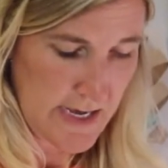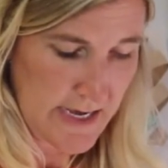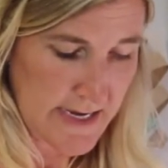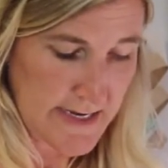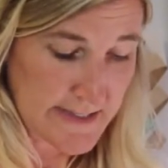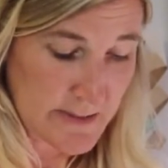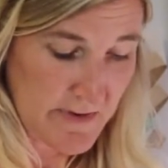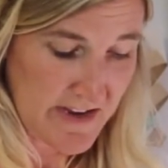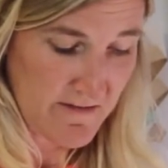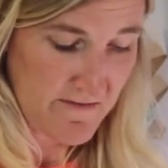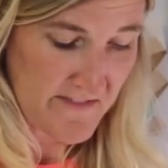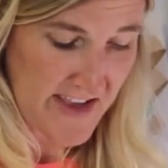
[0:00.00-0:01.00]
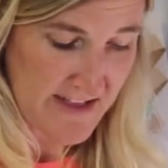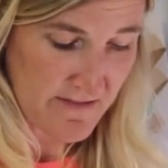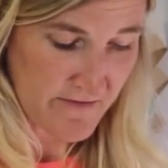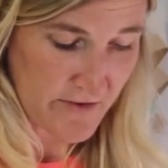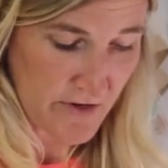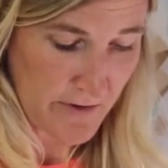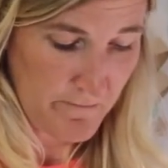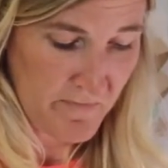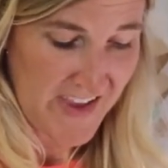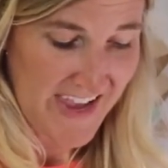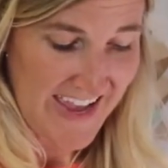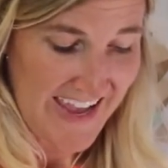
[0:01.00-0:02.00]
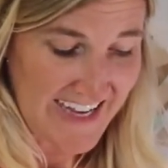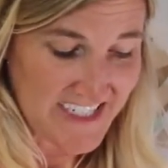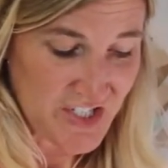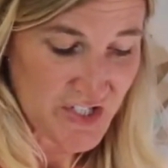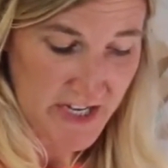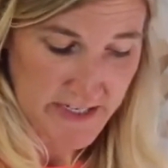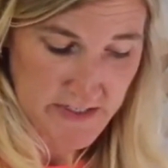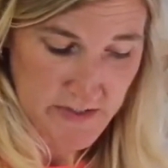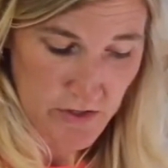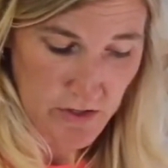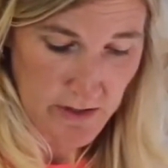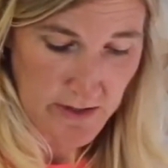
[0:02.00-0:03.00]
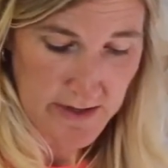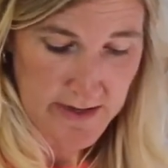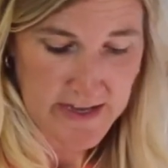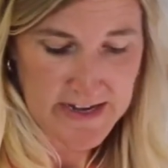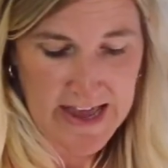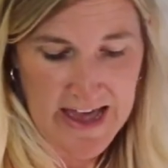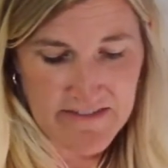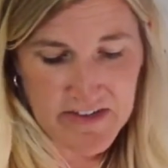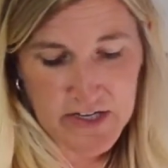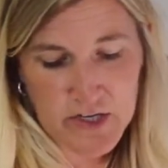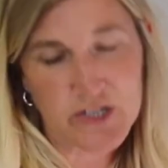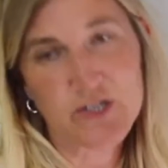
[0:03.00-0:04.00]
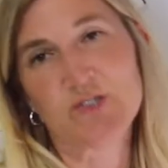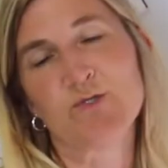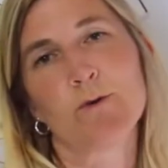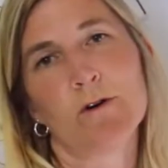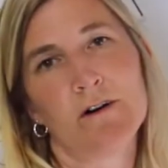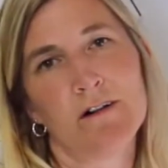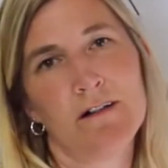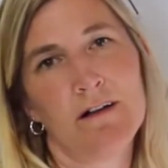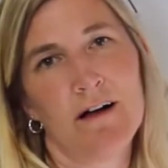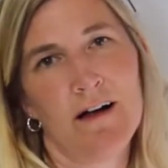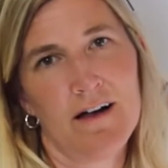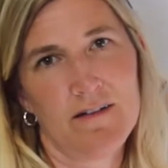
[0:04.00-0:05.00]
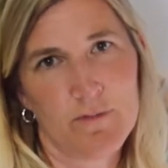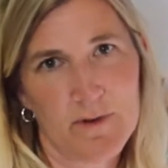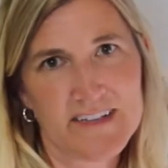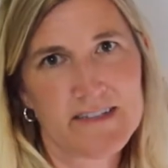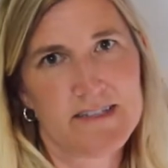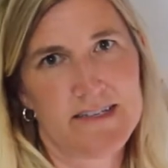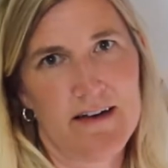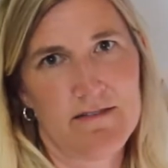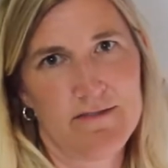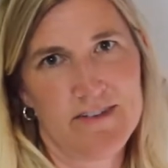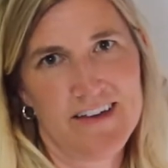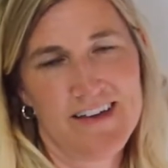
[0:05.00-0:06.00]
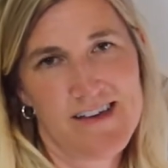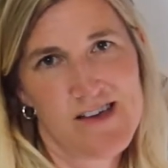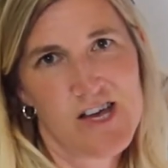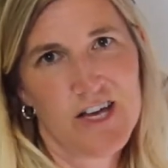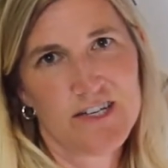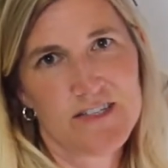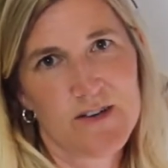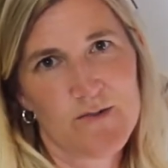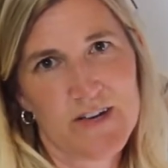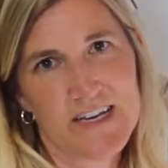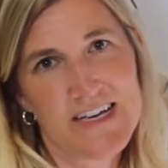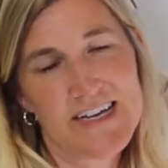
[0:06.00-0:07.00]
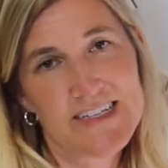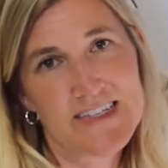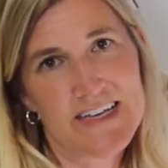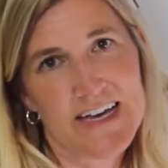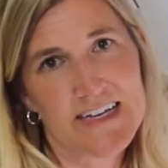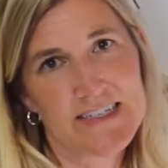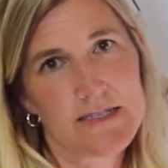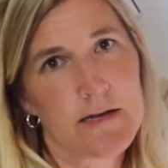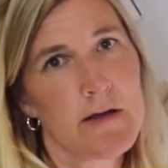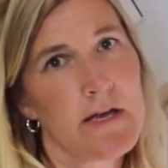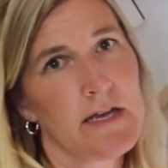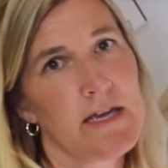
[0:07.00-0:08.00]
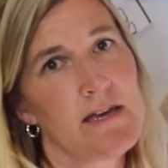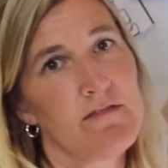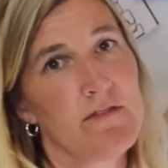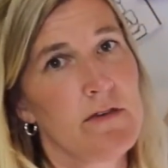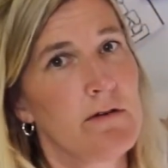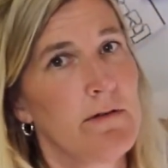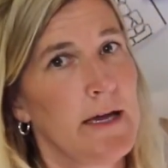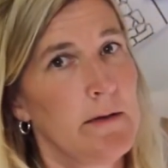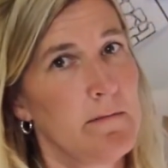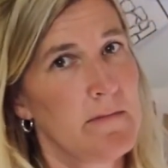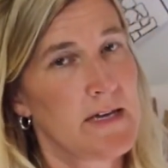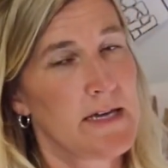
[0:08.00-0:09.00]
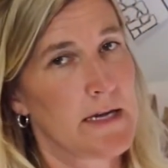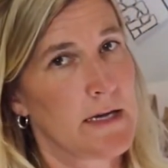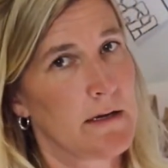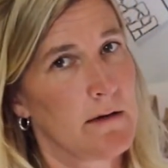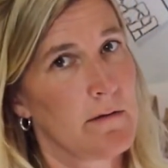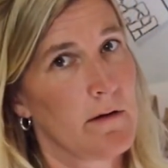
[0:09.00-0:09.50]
It is being faithful and gentle and having control of oneself. So when he says, if you and me,